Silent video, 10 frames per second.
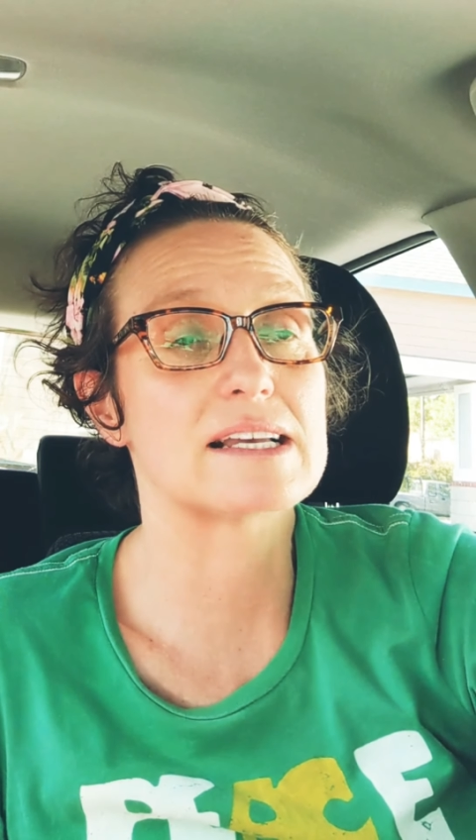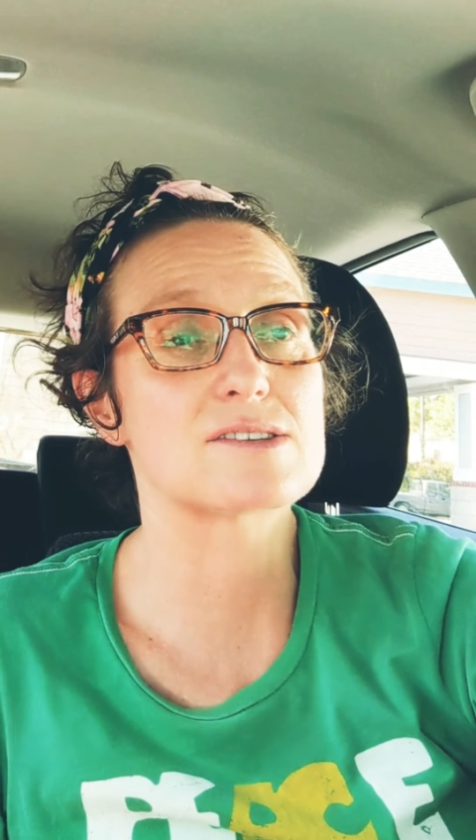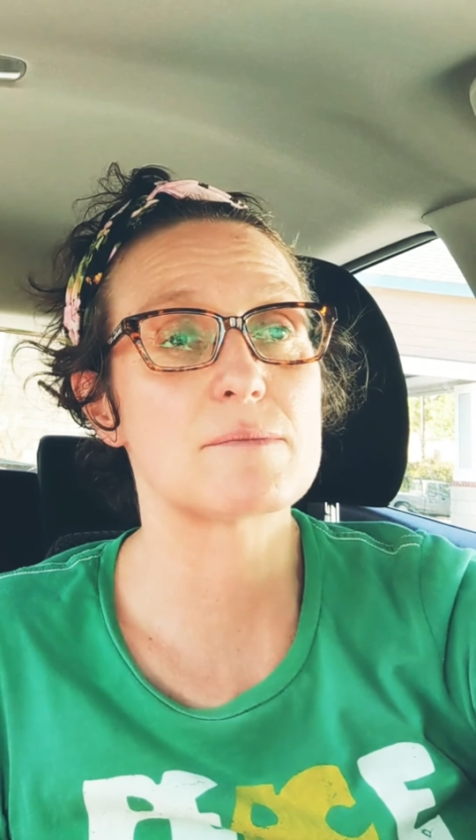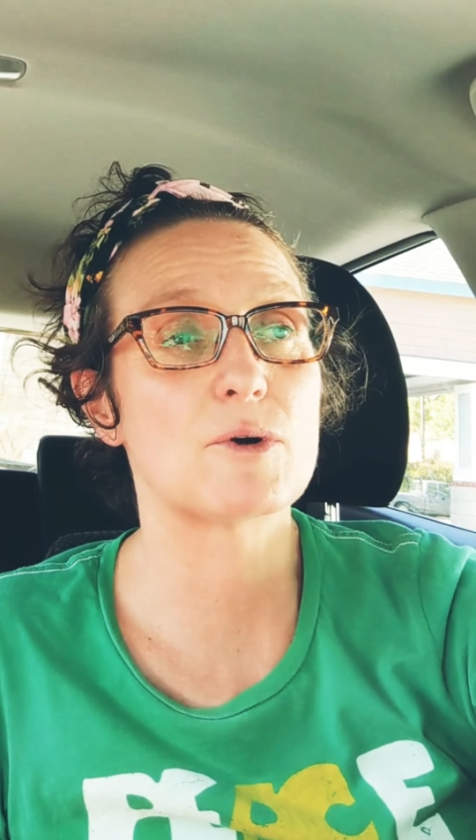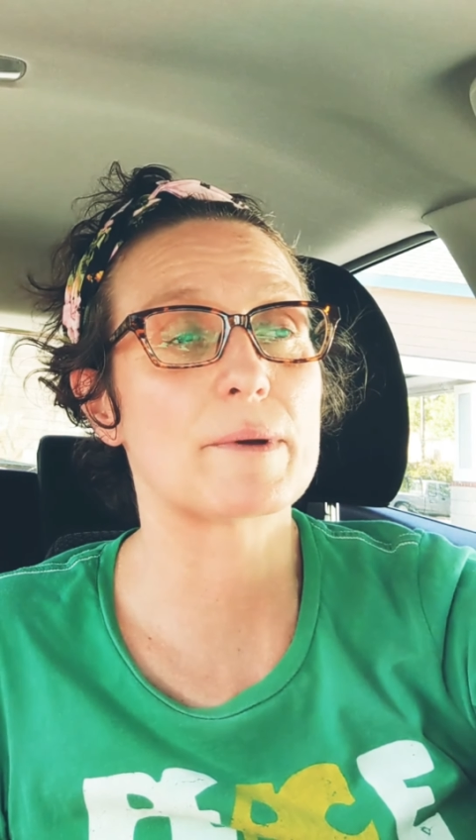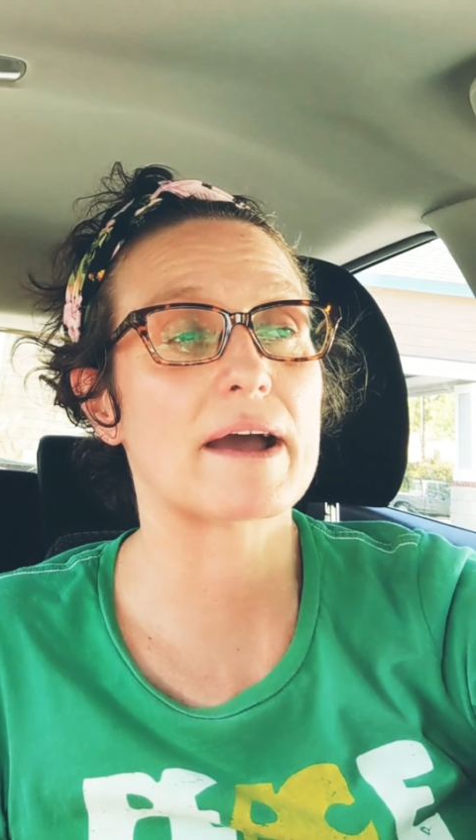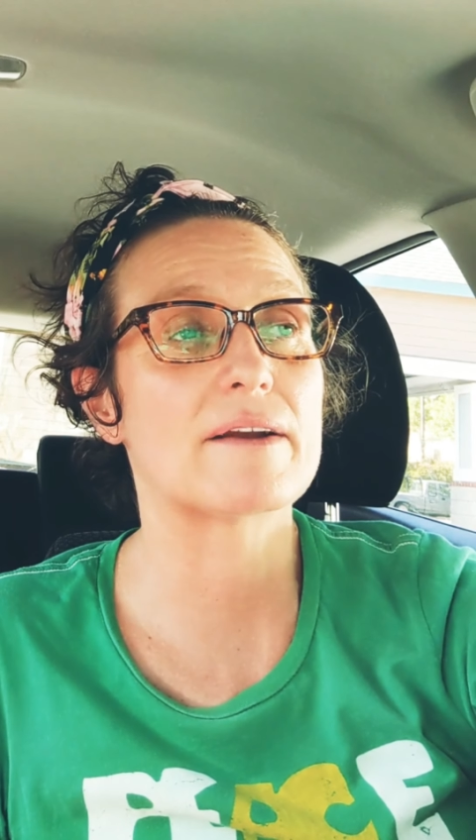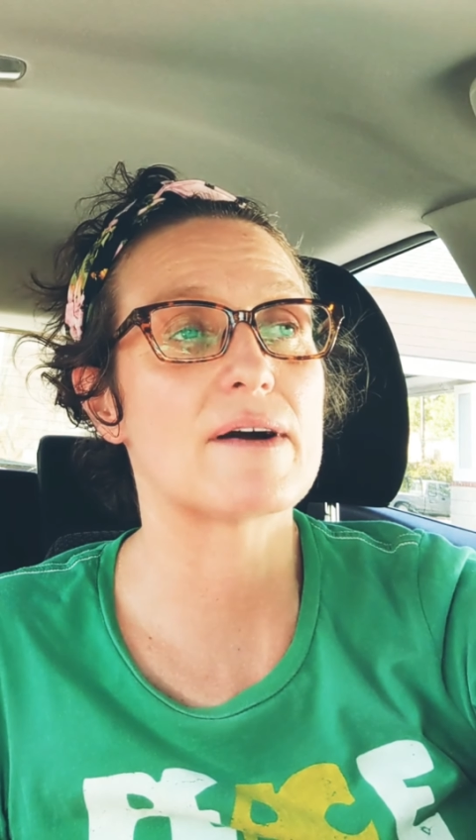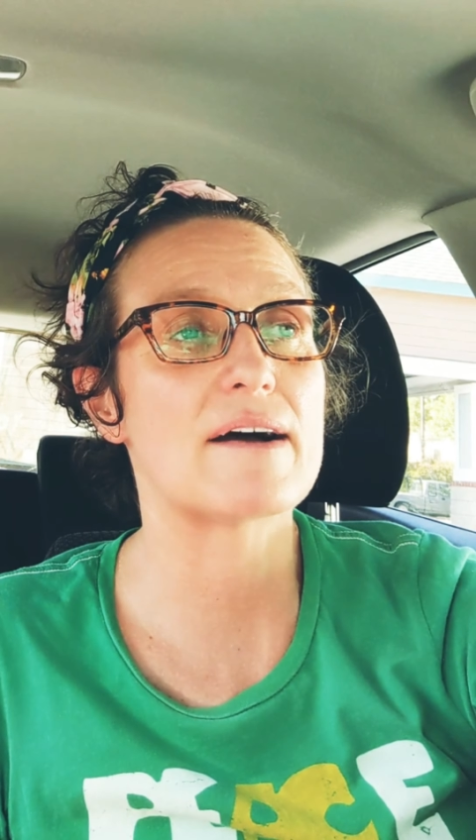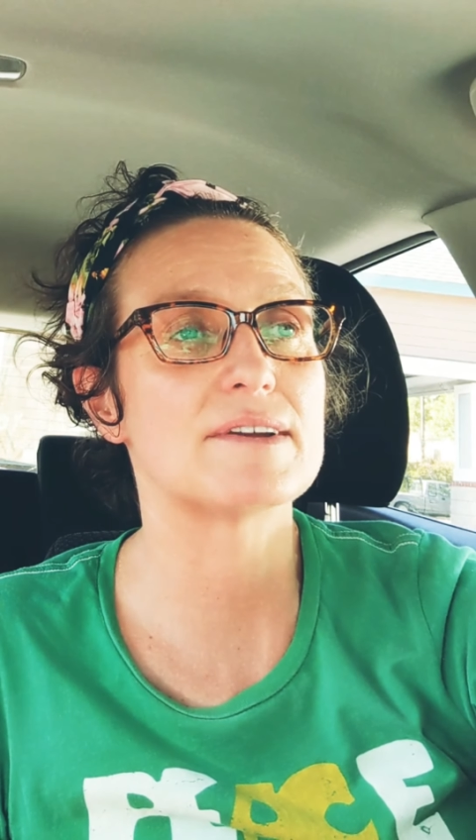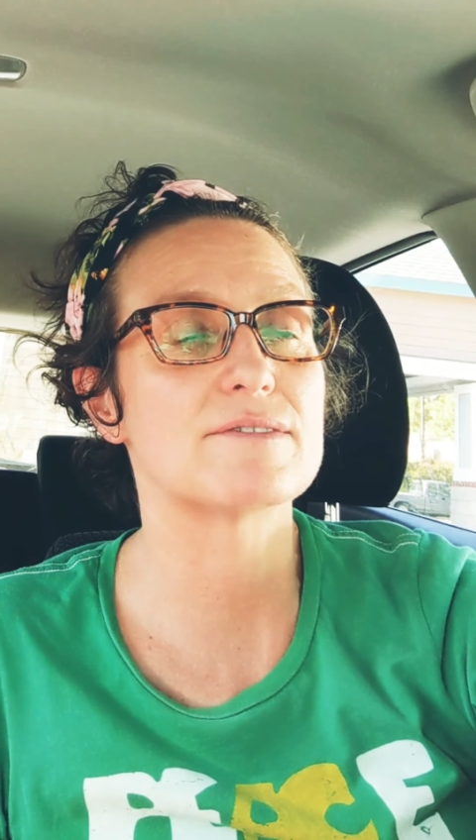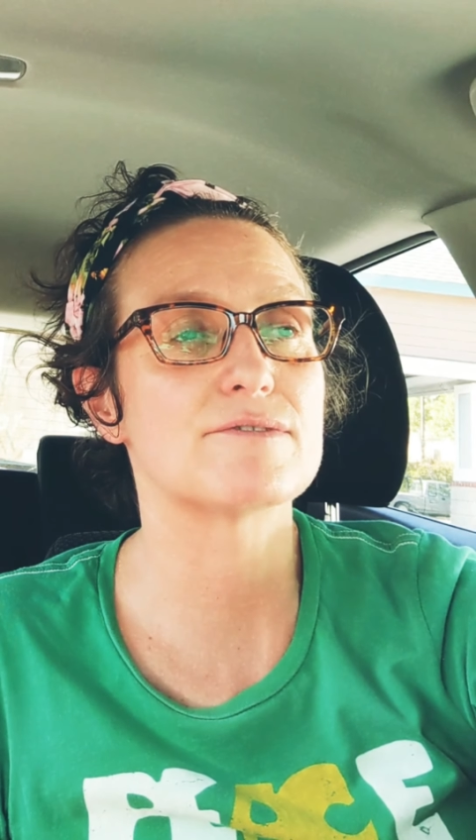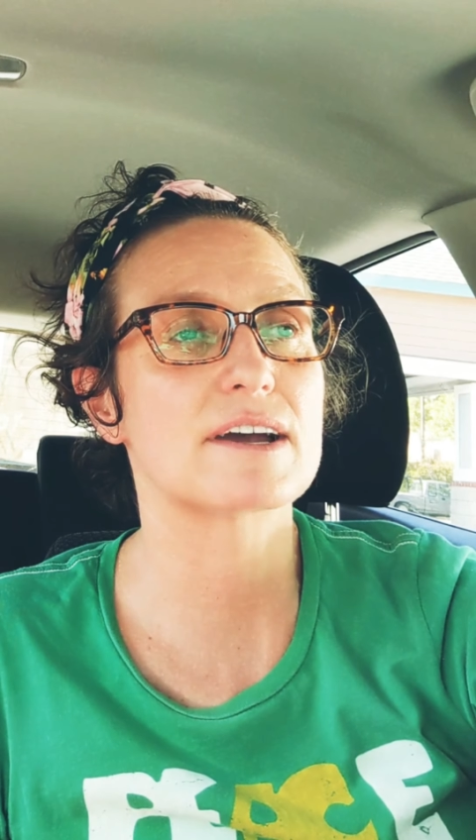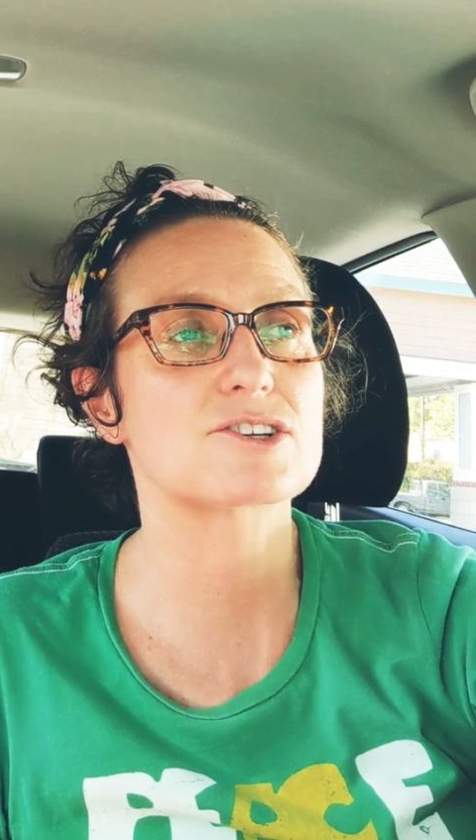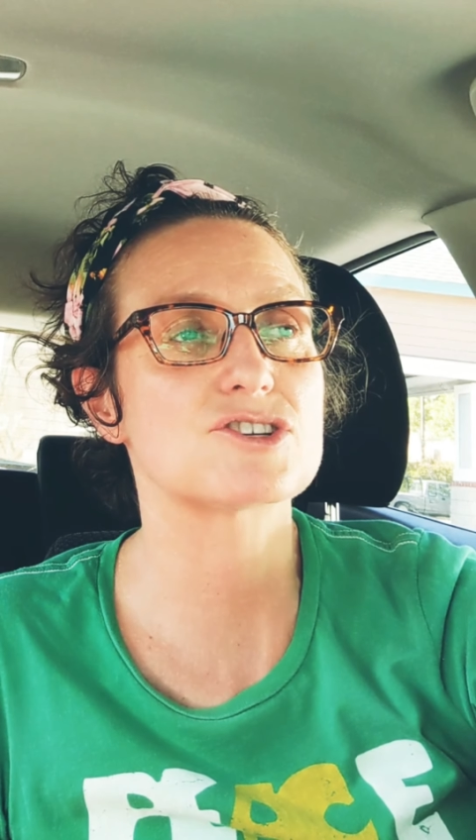so I'm hoping I don't have an
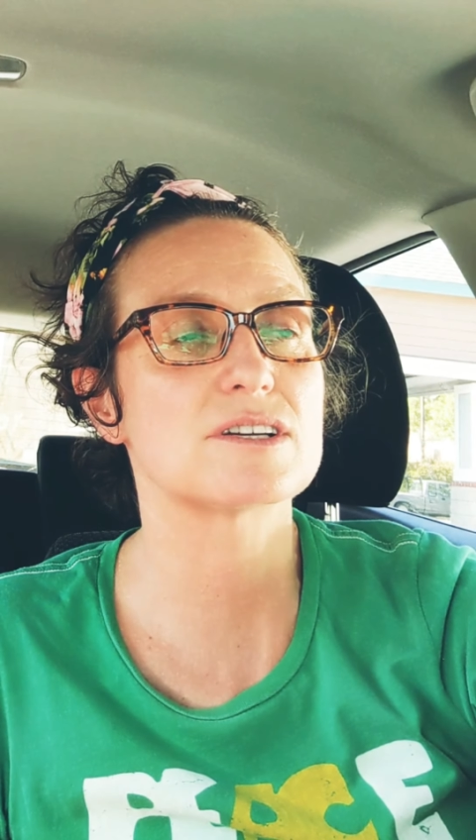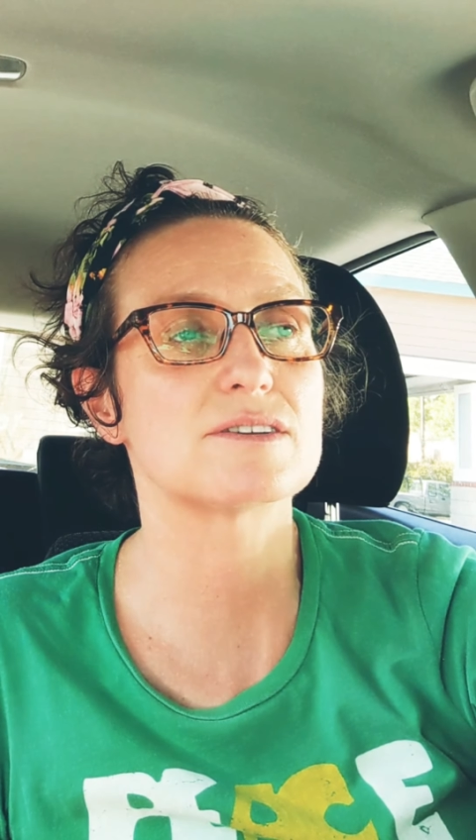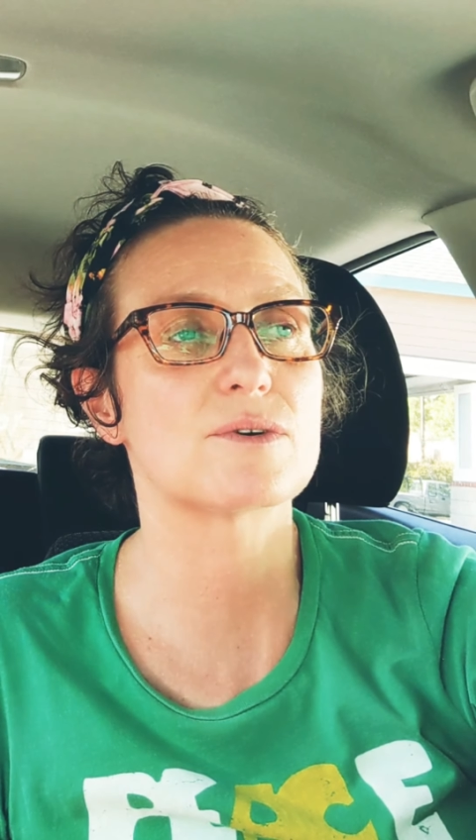infection,